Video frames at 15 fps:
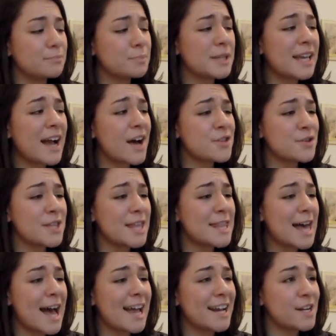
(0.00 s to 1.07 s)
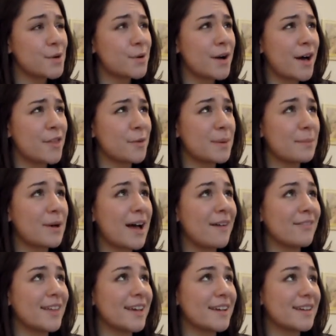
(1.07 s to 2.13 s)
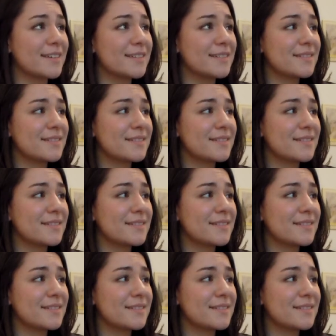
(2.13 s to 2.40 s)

But yeah, other than that, I know other people have like,